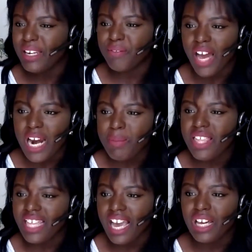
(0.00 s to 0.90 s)

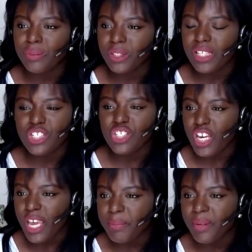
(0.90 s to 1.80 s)
environment that can really
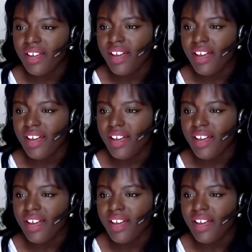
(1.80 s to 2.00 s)
shape